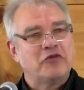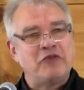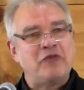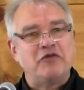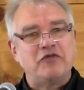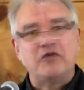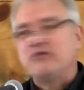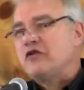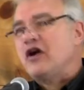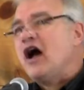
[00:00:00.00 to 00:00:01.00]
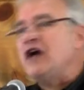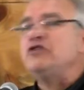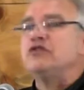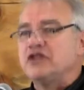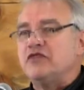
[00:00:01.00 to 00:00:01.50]
Remember, for, for
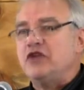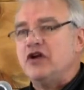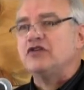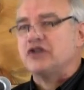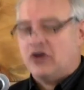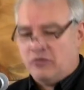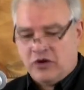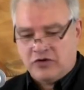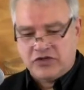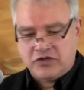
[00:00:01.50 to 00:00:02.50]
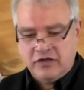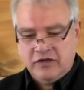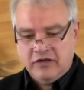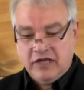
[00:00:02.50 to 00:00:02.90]
hundreds of years almost,